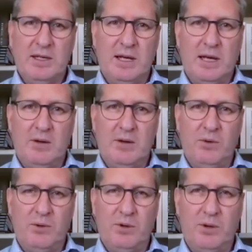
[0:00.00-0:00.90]

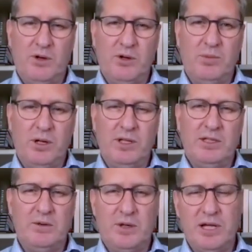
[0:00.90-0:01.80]
Renewable
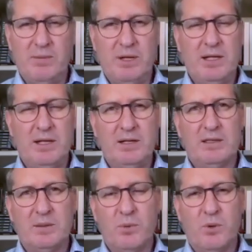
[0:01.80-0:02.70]
energy has really been
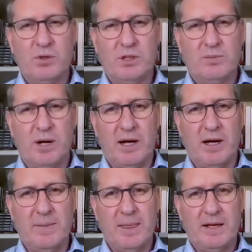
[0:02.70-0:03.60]
supported
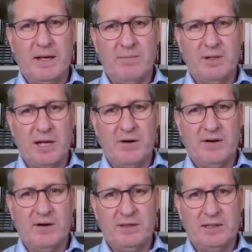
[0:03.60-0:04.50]
by government
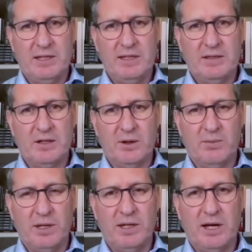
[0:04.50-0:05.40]
guarantees. So
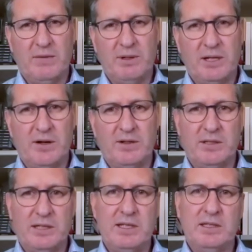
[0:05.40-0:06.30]
big government
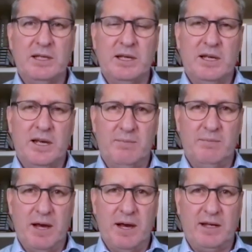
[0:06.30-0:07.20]
guarantees
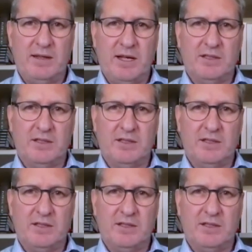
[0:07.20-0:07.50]
have backed that.